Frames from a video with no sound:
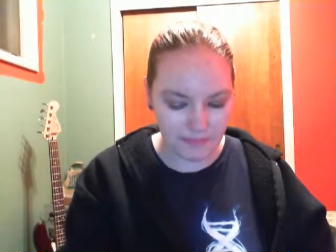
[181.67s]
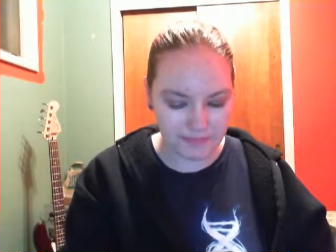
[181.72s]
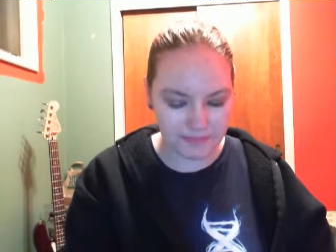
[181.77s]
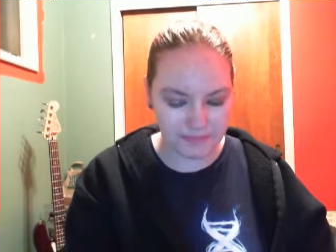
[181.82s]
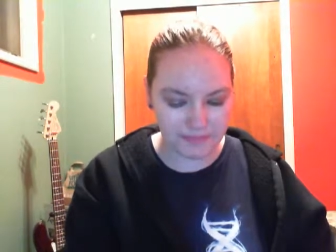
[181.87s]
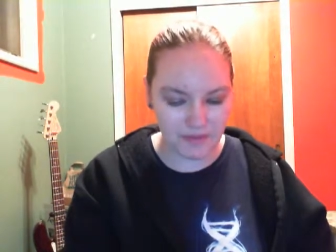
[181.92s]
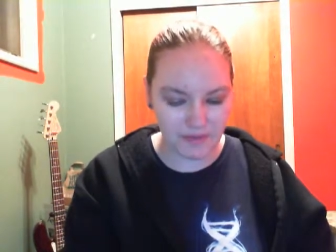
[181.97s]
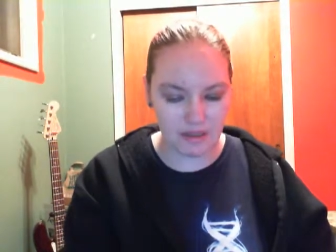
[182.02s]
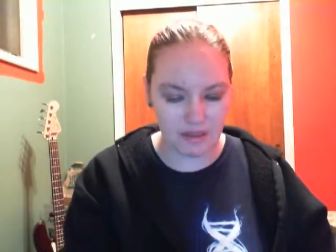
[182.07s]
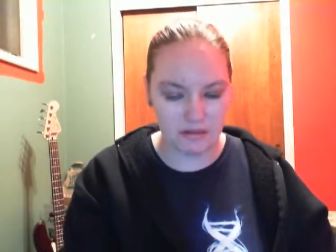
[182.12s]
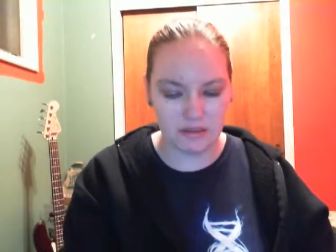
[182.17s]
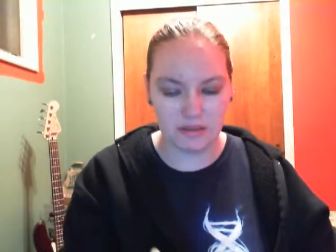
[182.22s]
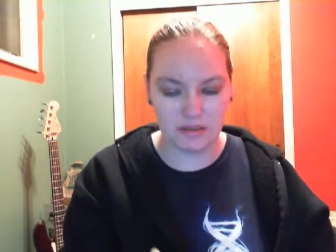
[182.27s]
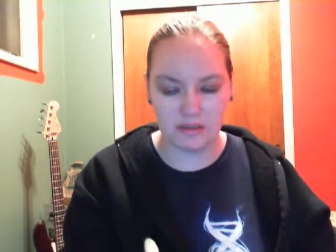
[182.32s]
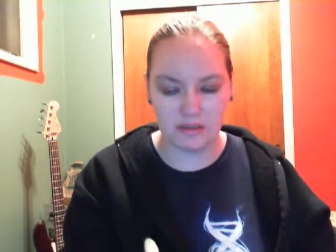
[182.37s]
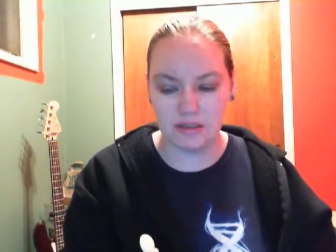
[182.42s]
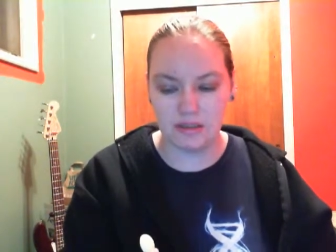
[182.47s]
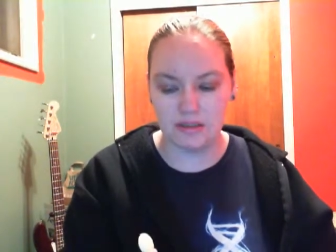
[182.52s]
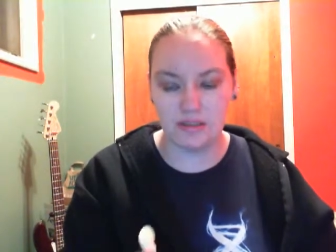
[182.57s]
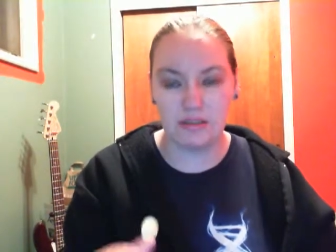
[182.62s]
Okay, this
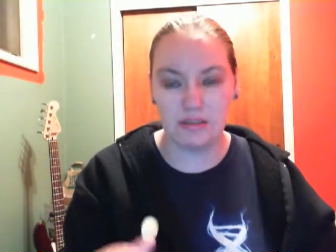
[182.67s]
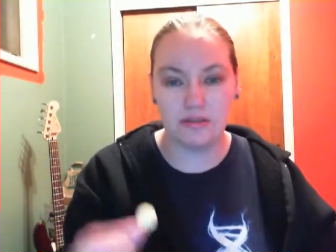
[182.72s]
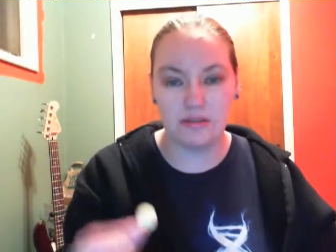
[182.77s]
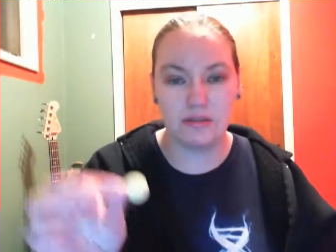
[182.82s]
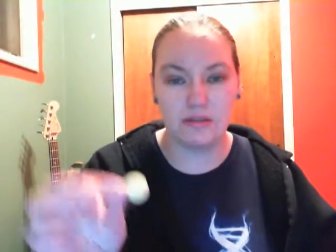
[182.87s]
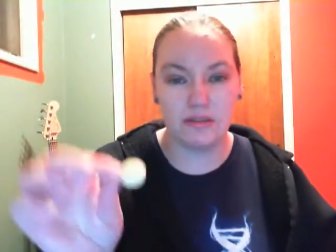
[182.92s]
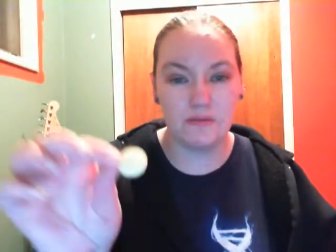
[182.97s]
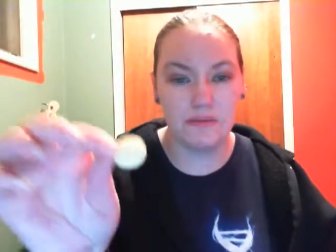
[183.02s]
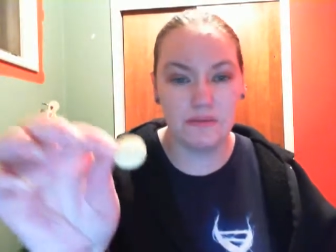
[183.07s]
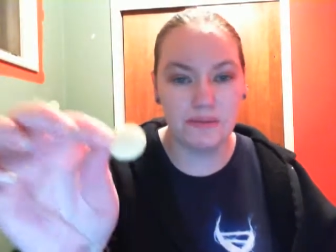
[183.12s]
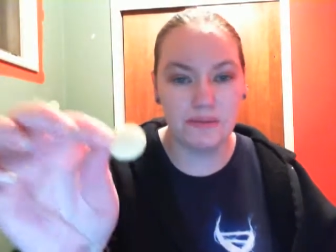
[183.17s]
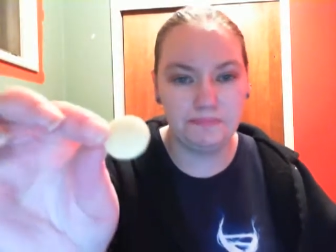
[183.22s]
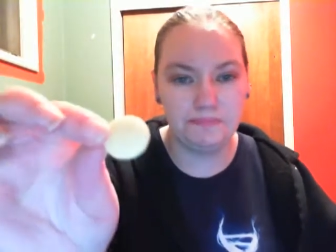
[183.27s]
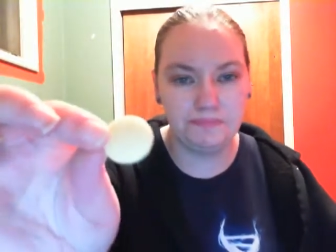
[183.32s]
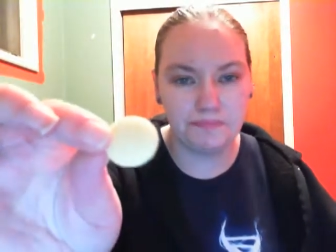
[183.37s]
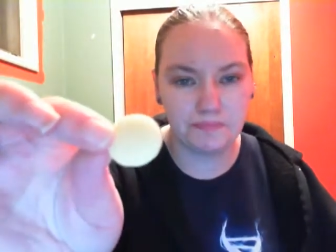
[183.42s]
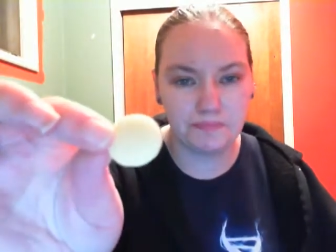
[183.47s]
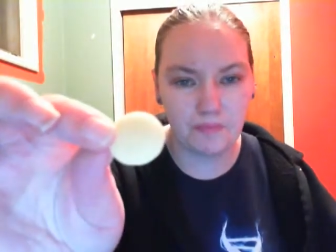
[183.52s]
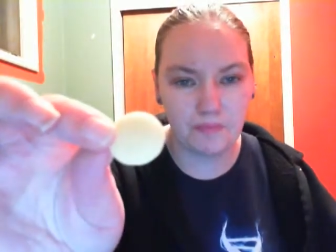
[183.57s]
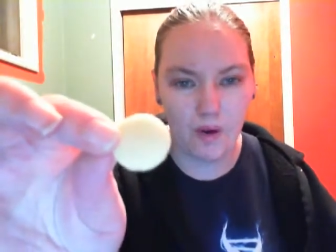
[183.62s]
is the dangerous one.
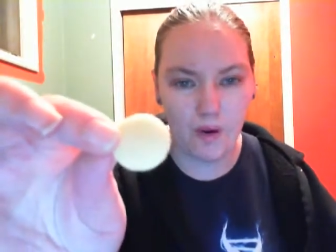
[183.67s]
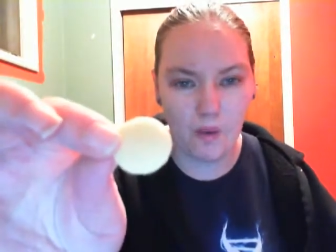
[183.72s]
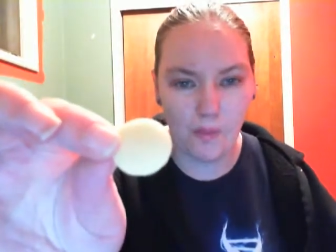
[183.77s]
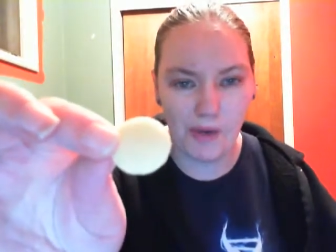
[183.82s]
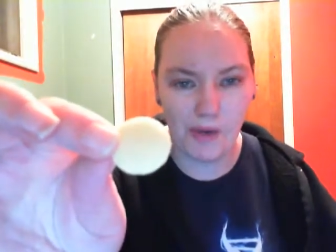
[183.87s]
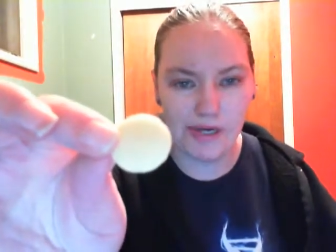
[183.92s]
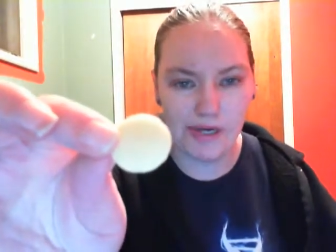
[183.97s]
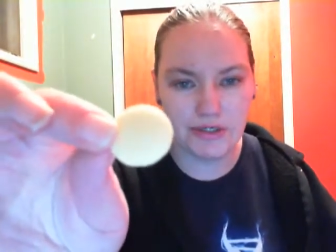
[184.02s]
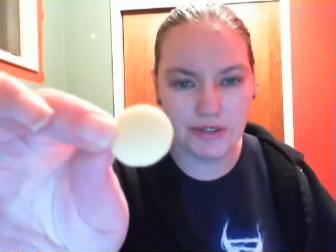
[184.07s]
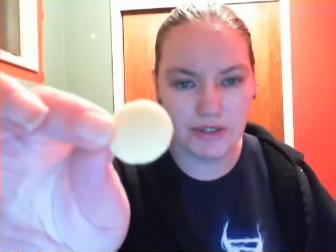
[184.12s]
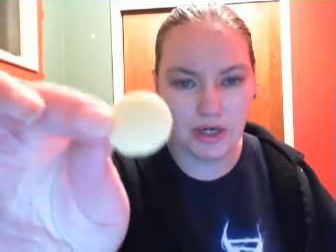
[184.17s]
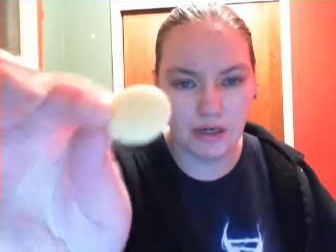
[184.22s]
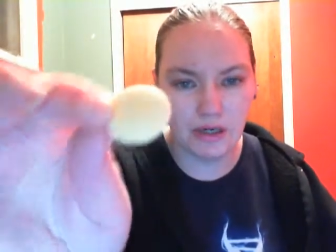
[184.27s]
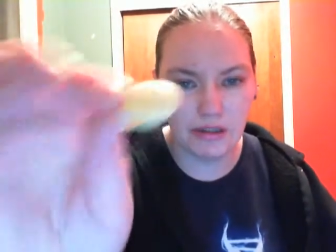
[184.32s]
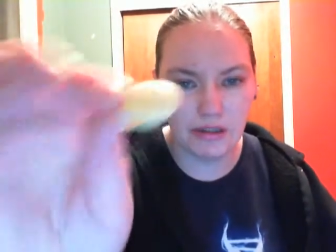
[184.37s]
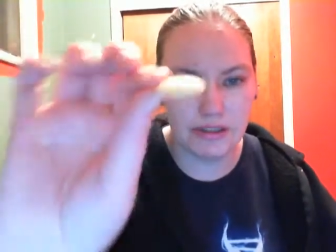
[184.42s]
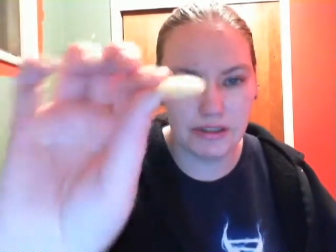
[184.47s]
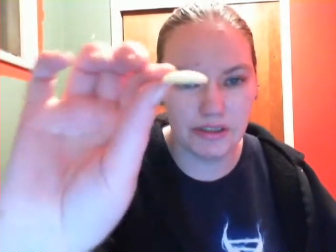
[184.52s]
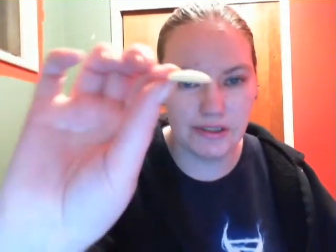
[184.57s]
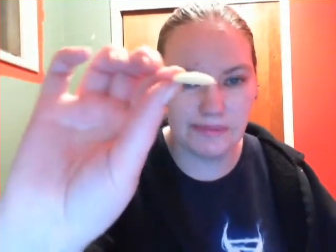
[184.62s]
White
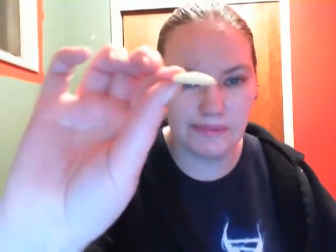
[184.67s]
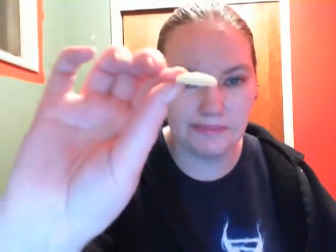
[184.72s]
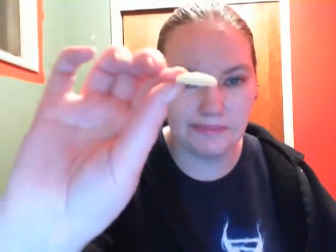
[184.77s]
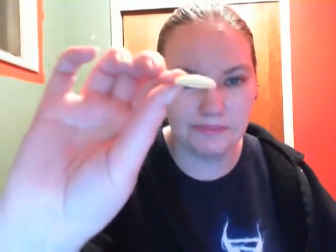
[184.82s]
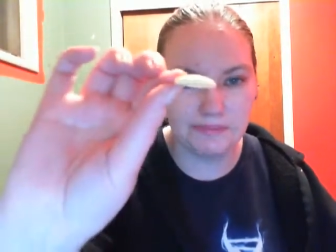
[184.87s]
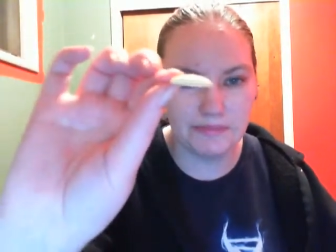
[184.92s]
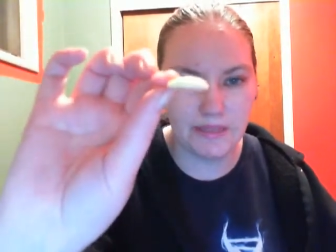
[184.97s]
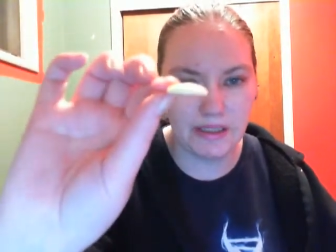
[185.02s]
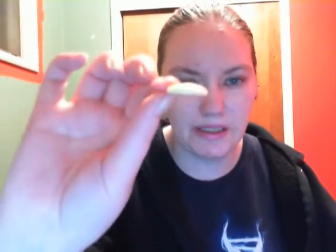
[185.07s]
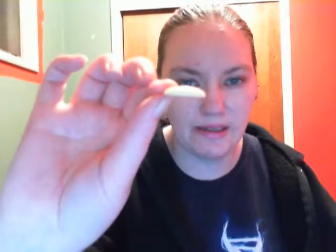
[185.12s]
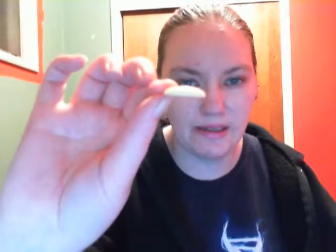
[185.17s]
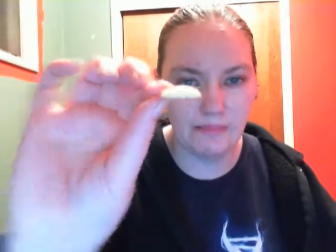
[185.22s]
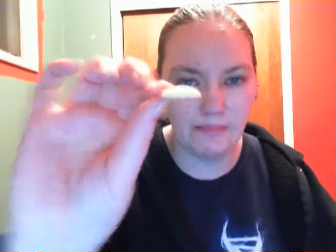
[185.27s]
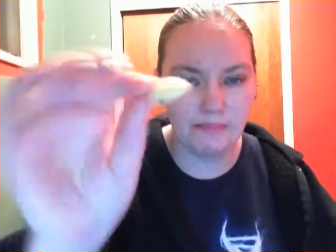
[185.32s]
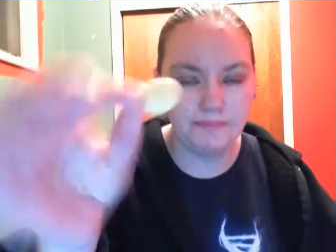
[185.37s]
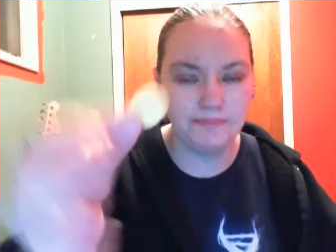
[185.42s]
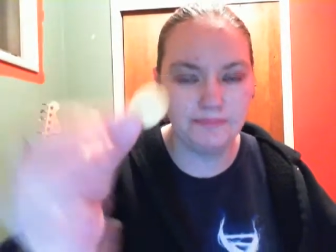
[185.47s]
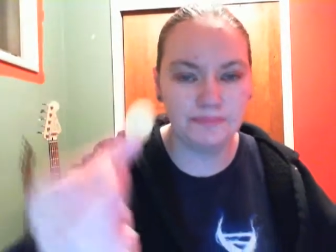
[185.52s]
chocolate chip thing.